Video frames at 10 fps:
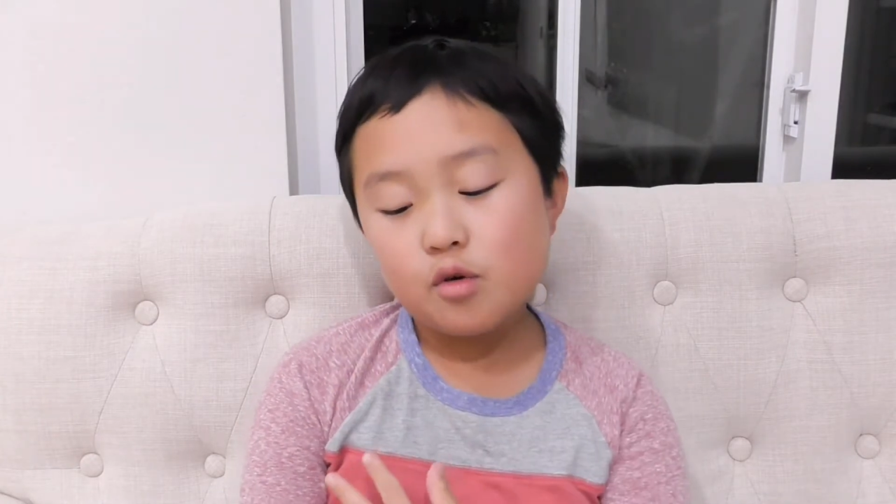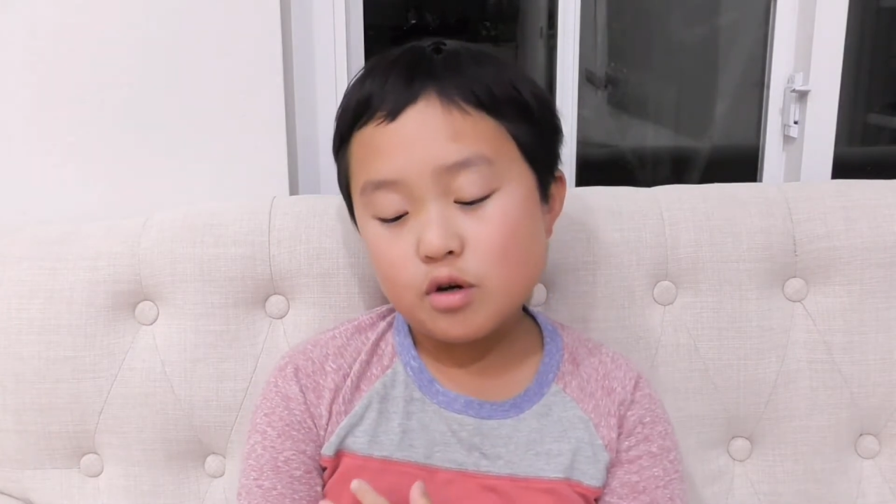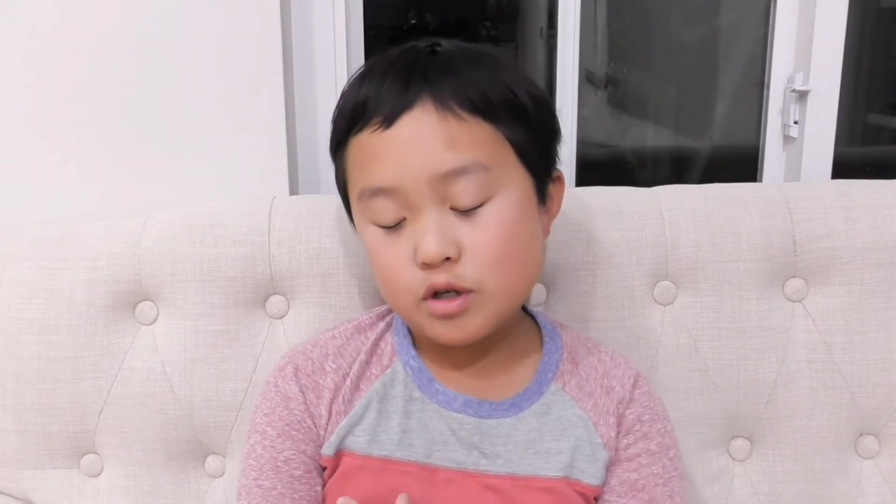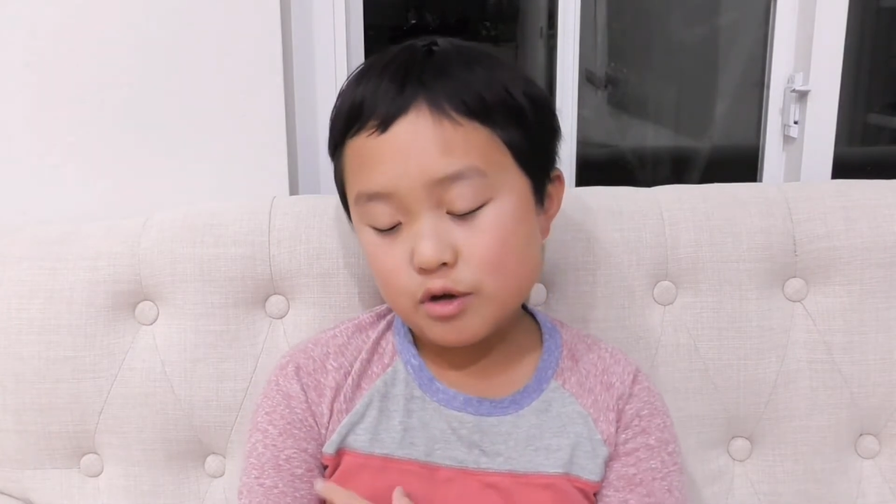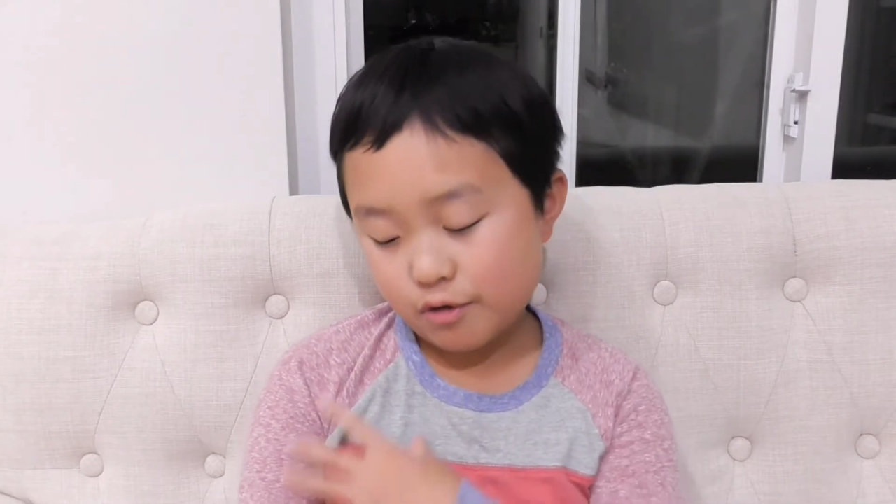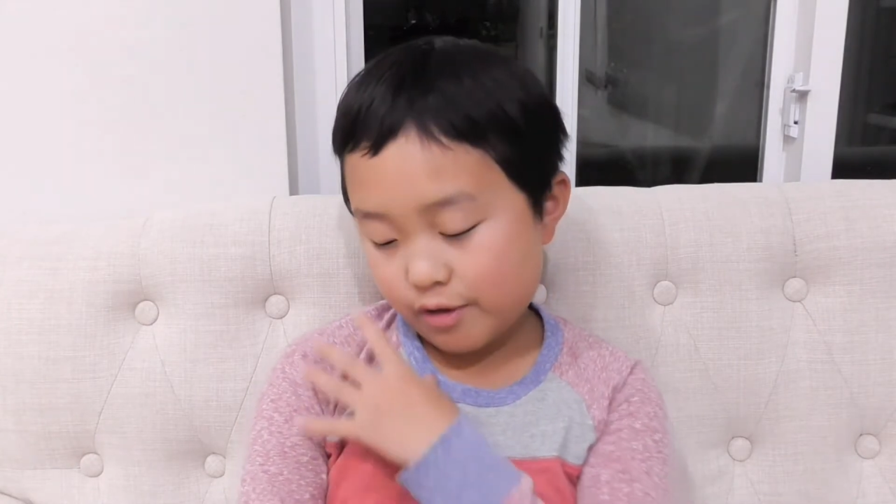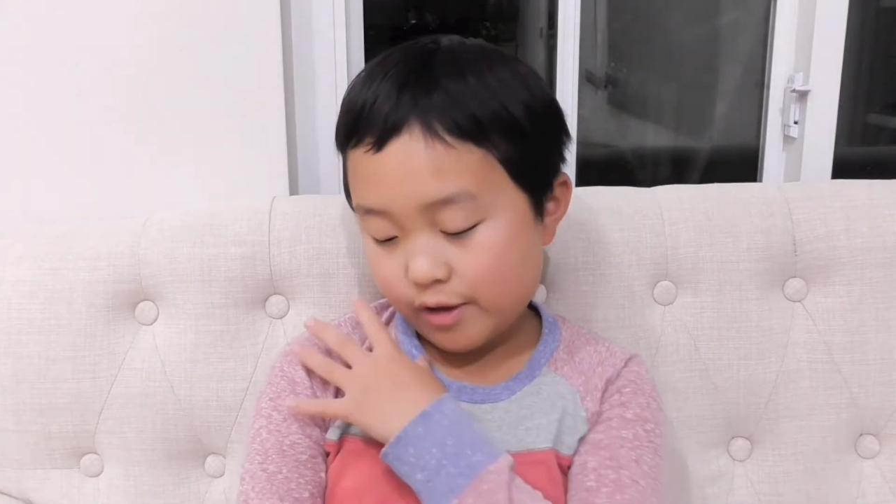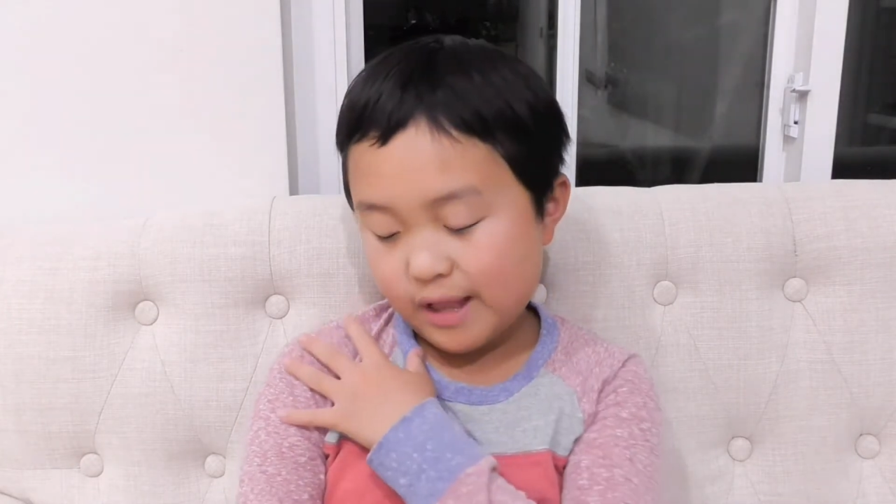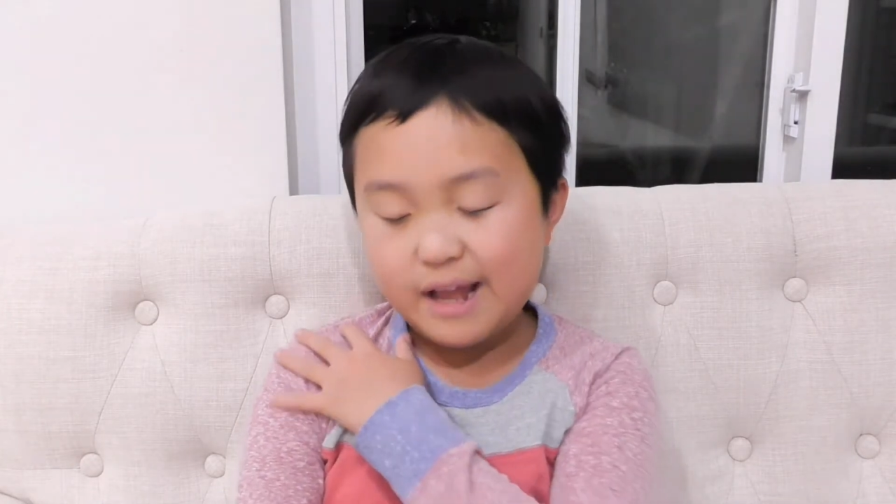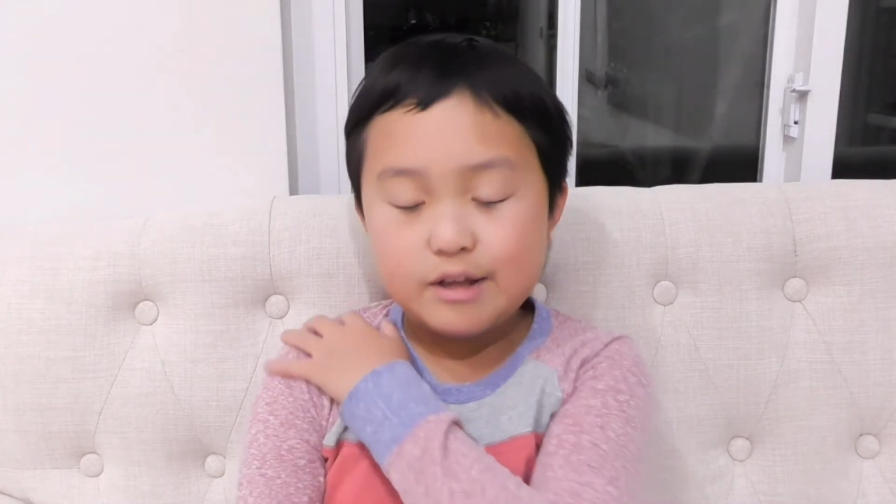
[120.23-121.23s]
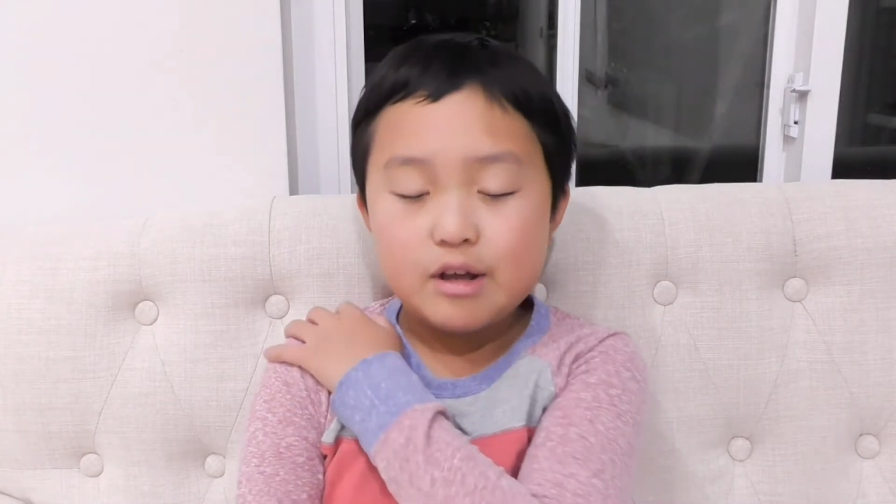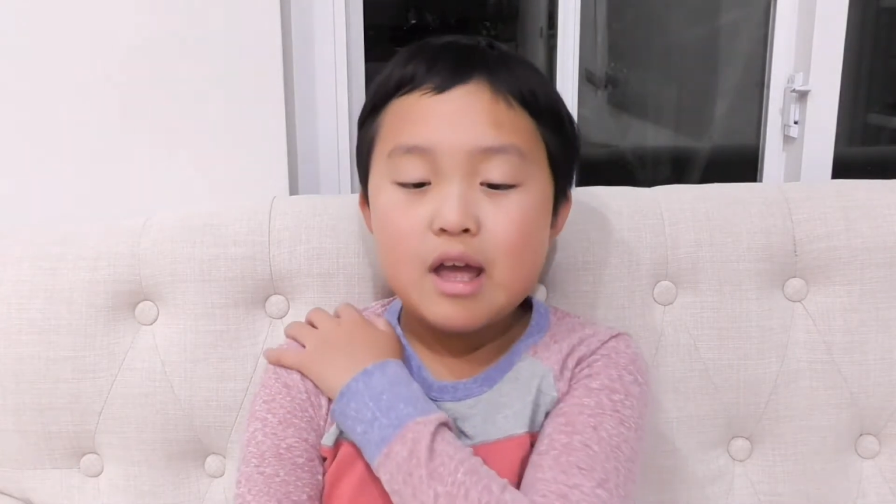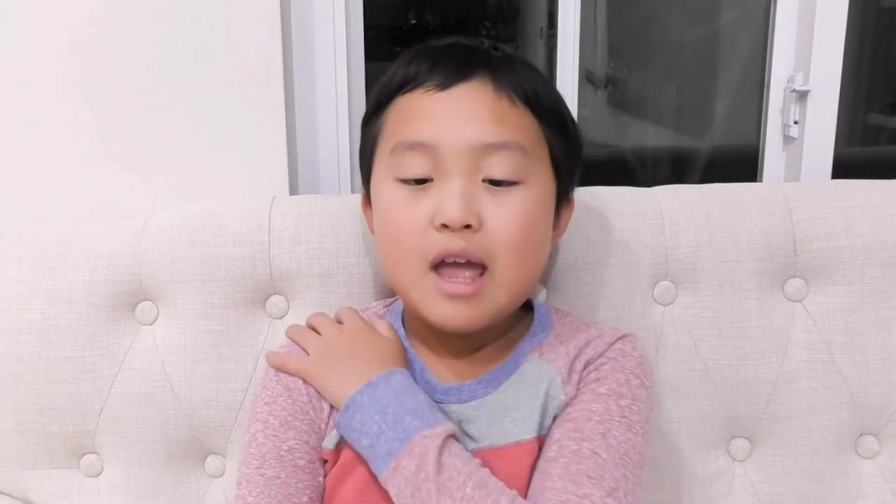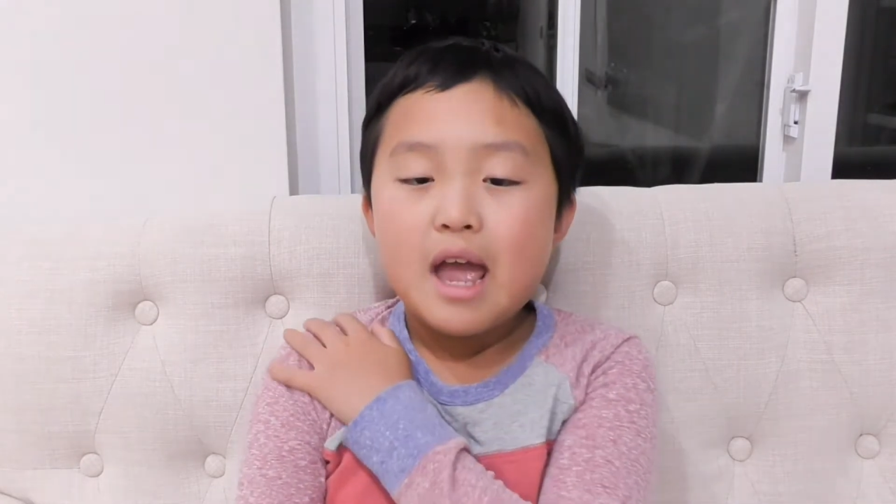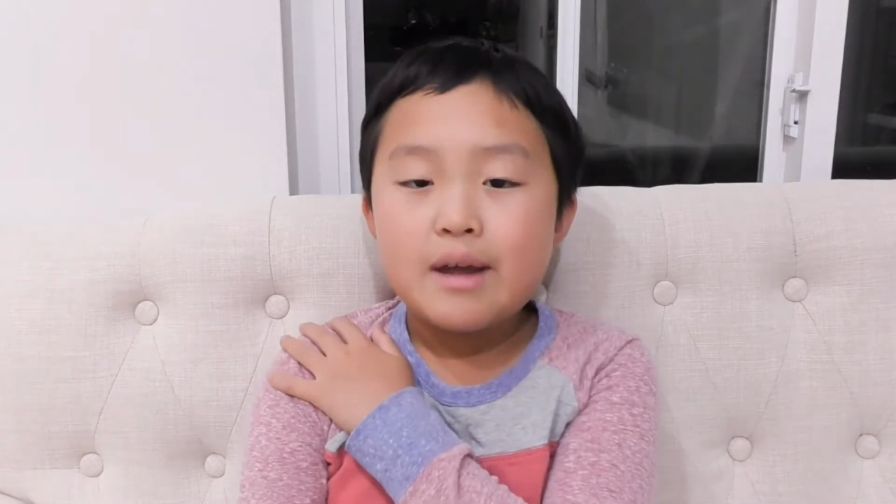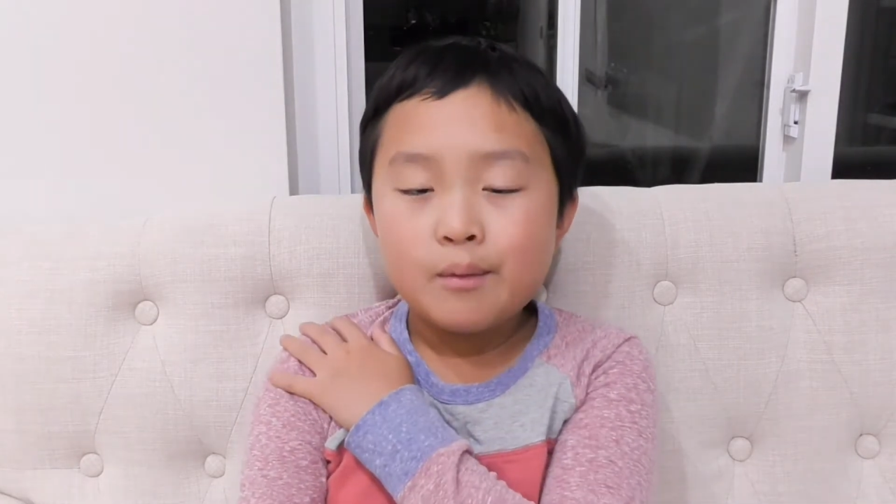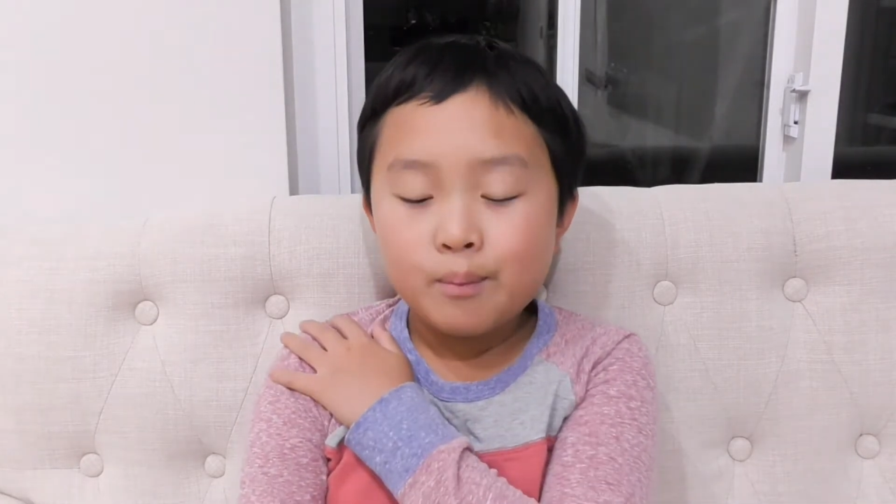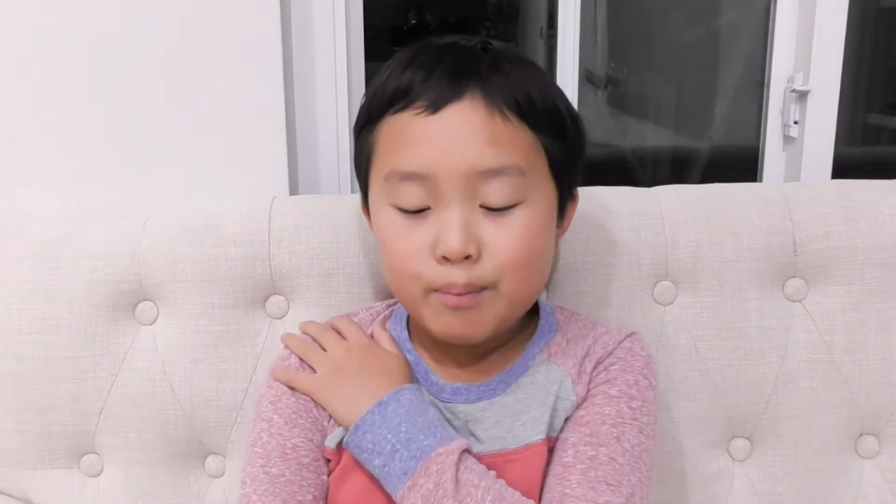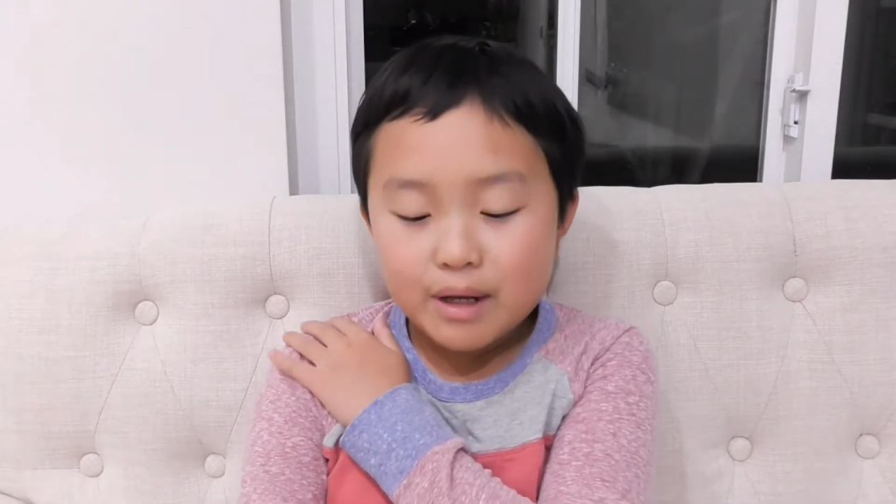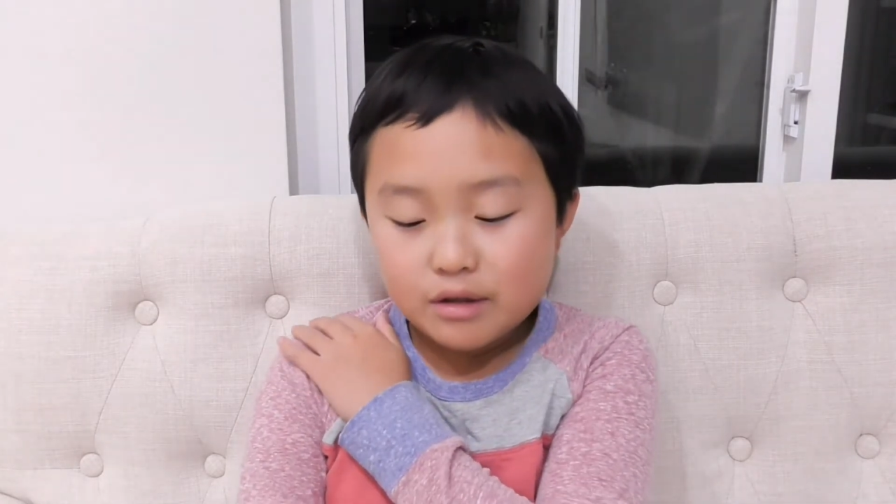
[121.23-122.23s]
or do you think that
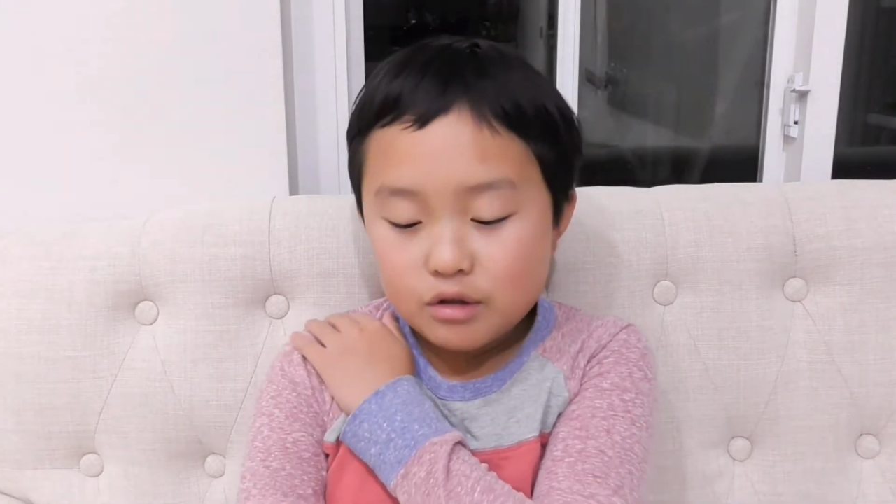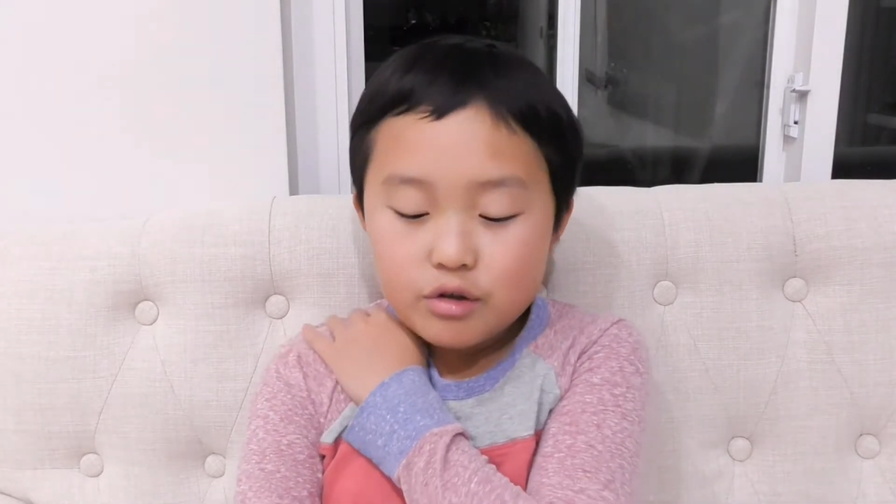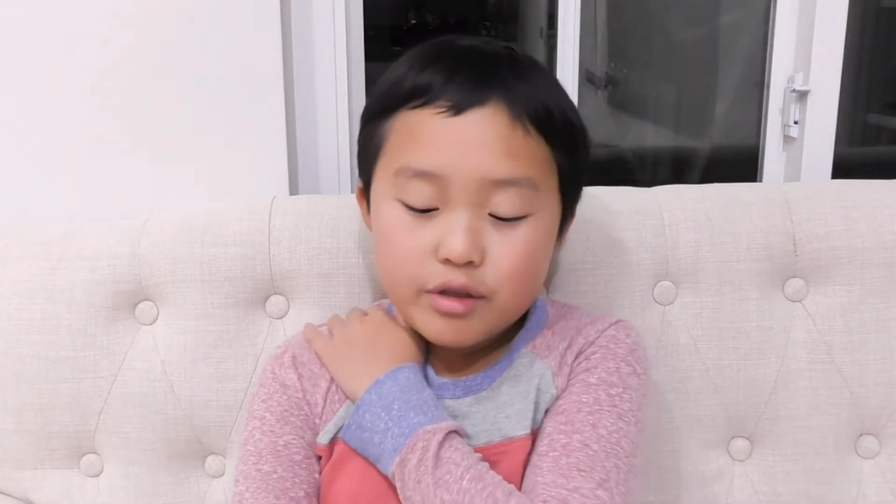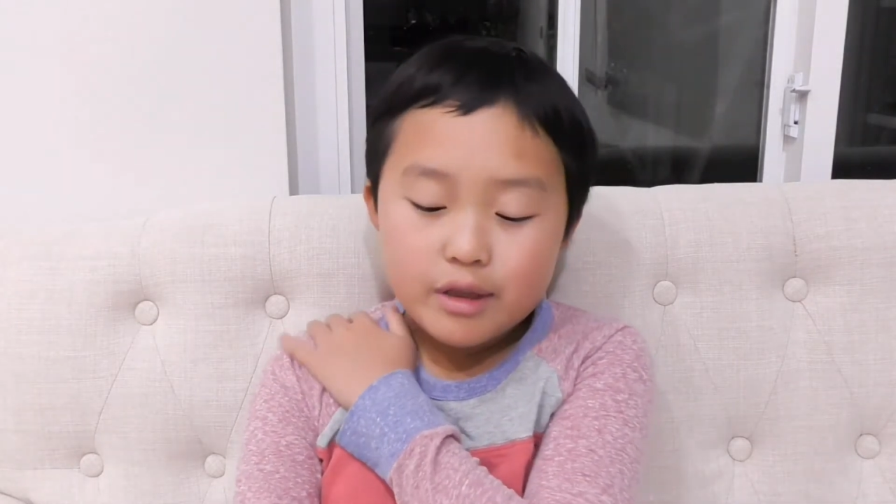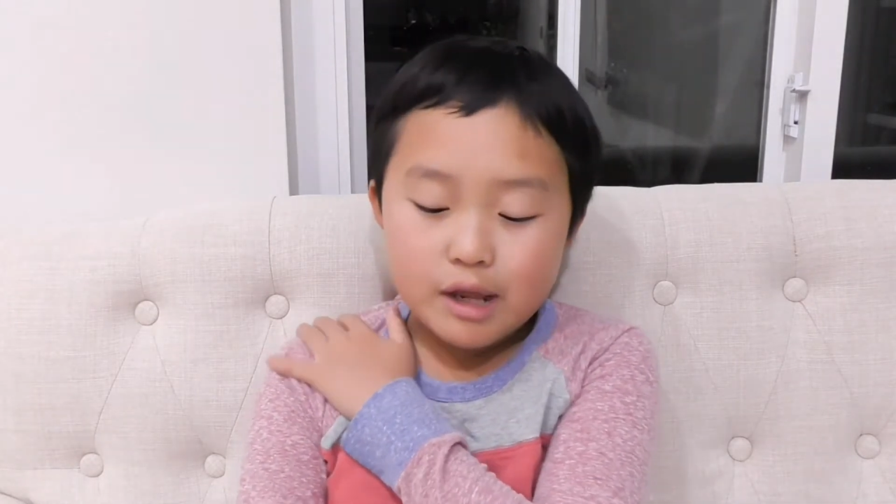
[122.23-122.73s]
do you think that